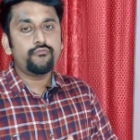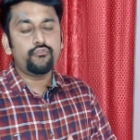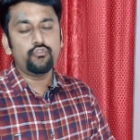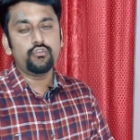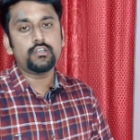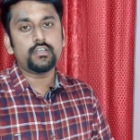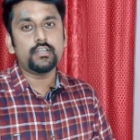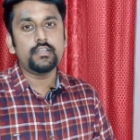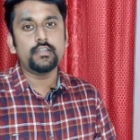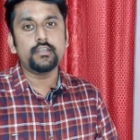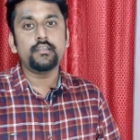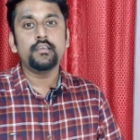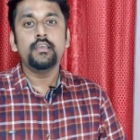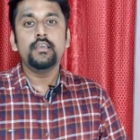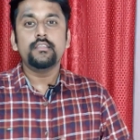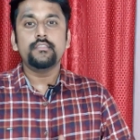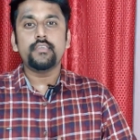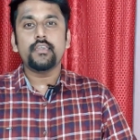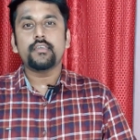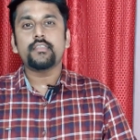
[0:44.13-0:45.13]
food color,
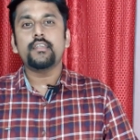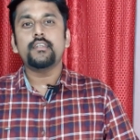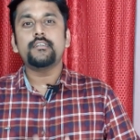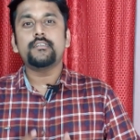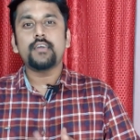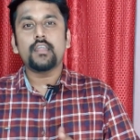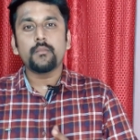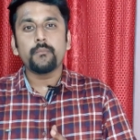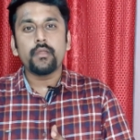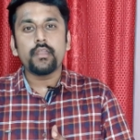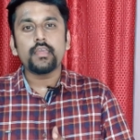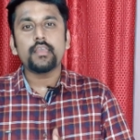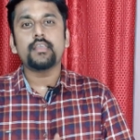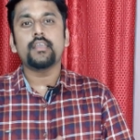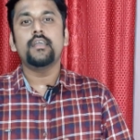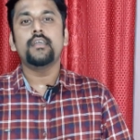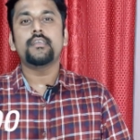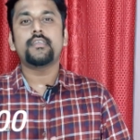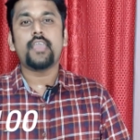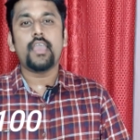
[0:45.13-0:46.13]
there are turmeric,
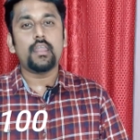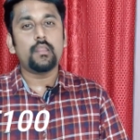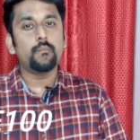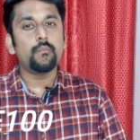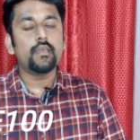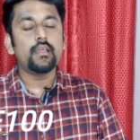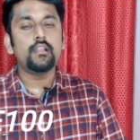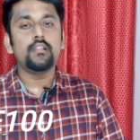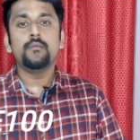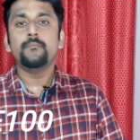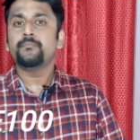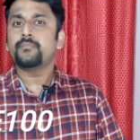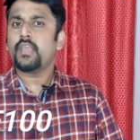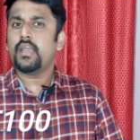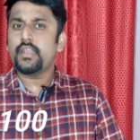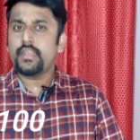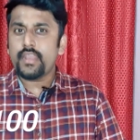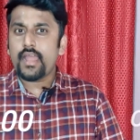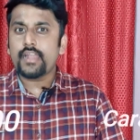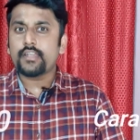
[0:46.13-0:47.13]
caramel,
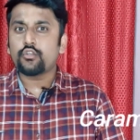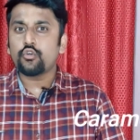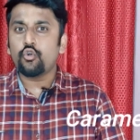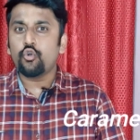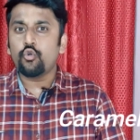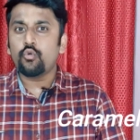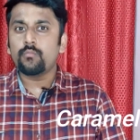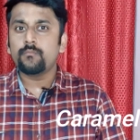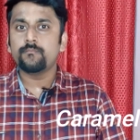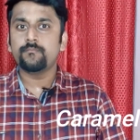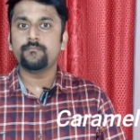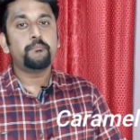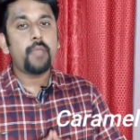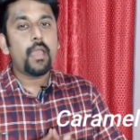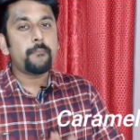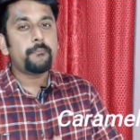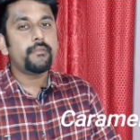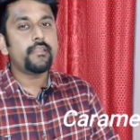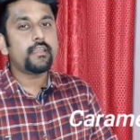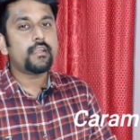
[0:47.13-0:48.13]
annatto,
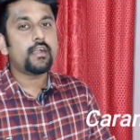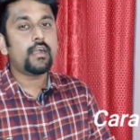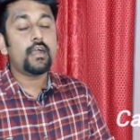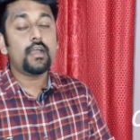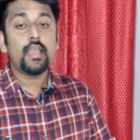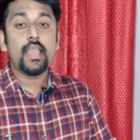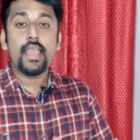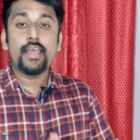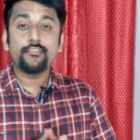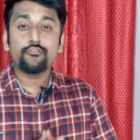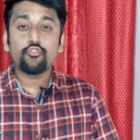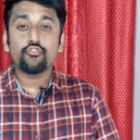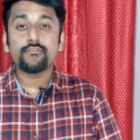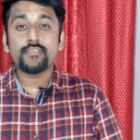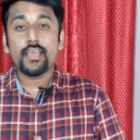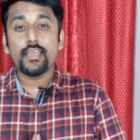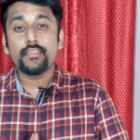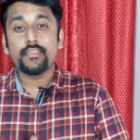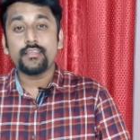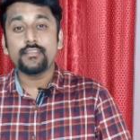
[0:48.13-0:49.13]
paprika,
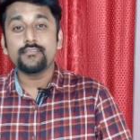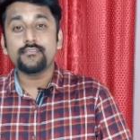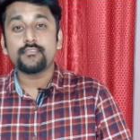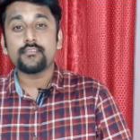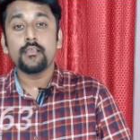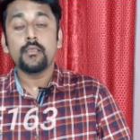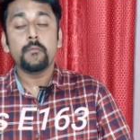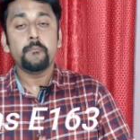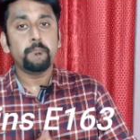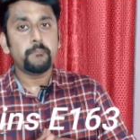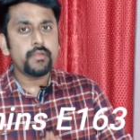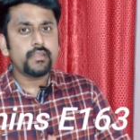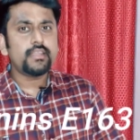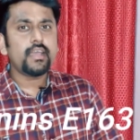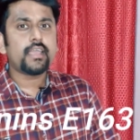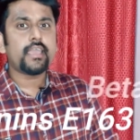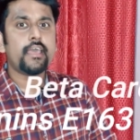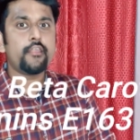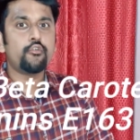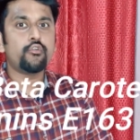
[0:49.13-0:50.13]
anthocyanins,
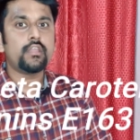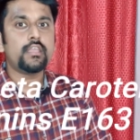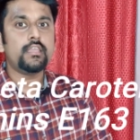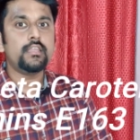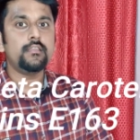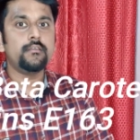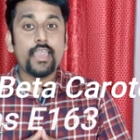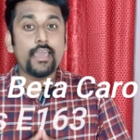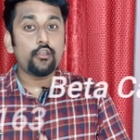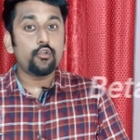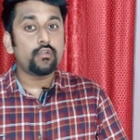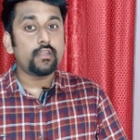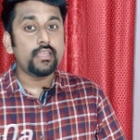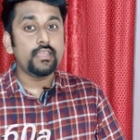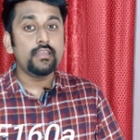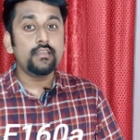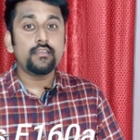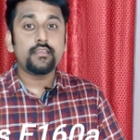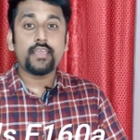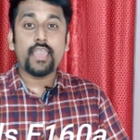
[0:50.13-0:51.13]
beta-carotene,
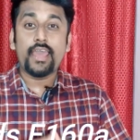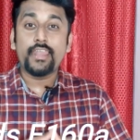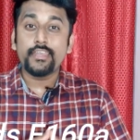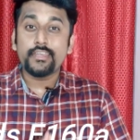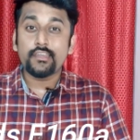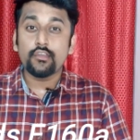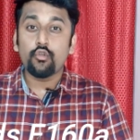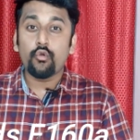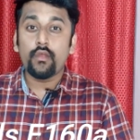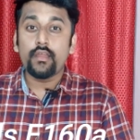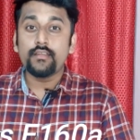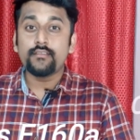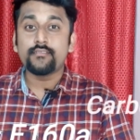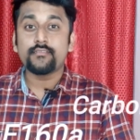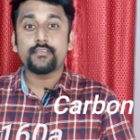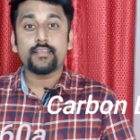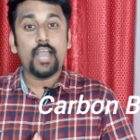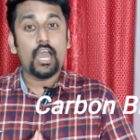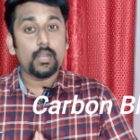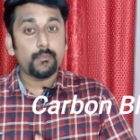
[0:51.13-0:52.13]
carotene,
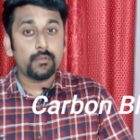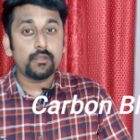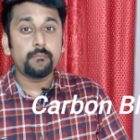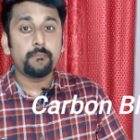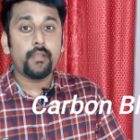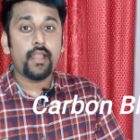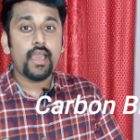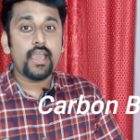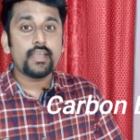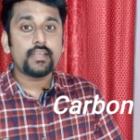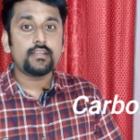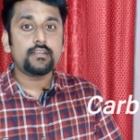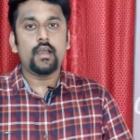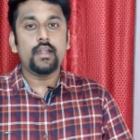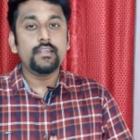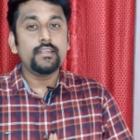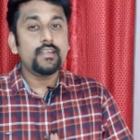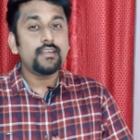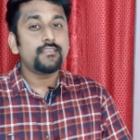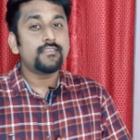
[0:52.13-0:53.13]
carotenoids, carbon black.
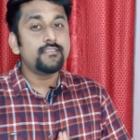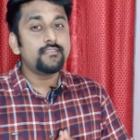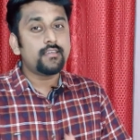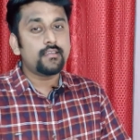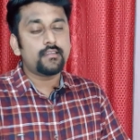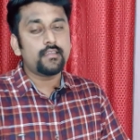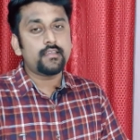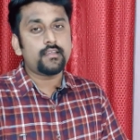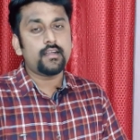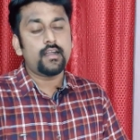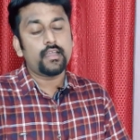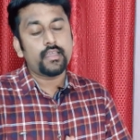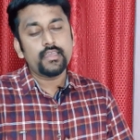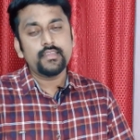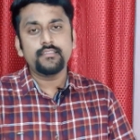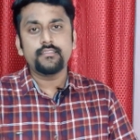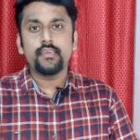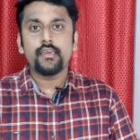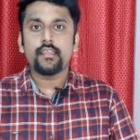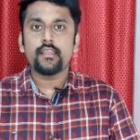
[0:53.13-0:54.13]
Under synthetic,
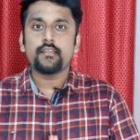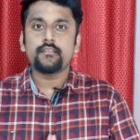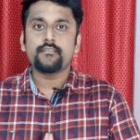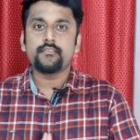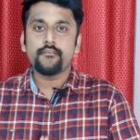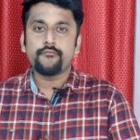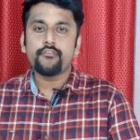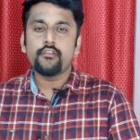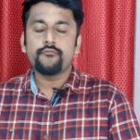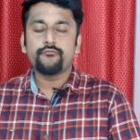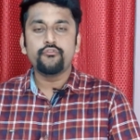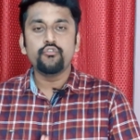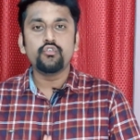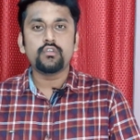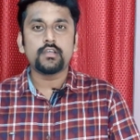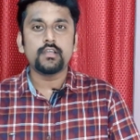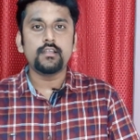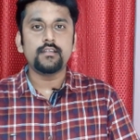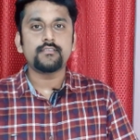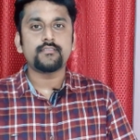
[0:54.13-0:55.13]
again there are several food
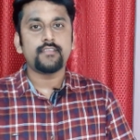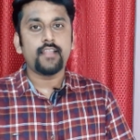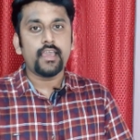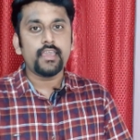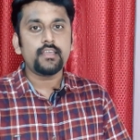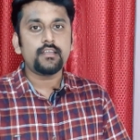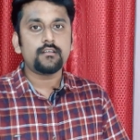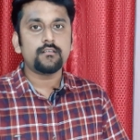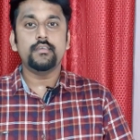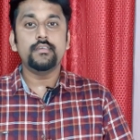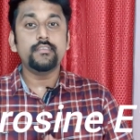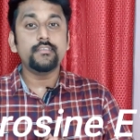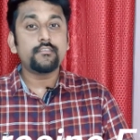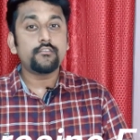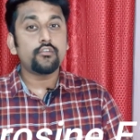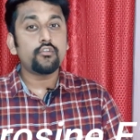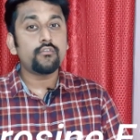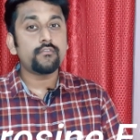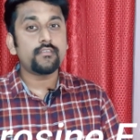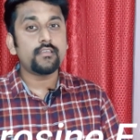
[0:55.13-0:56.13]
colors like
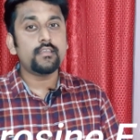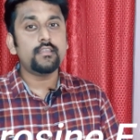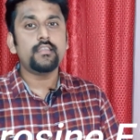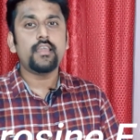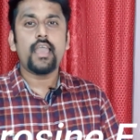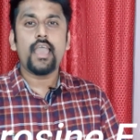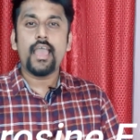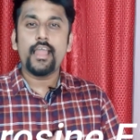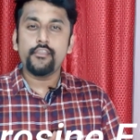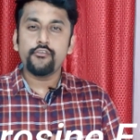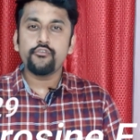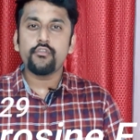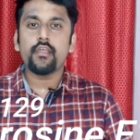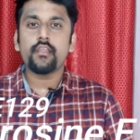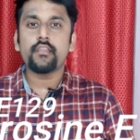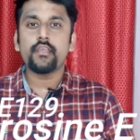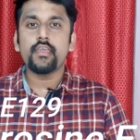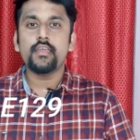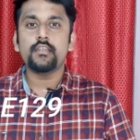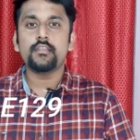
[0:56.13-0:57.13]
erythrosine, allura
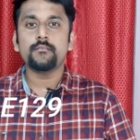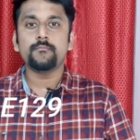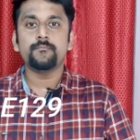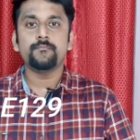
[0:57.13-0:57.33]
red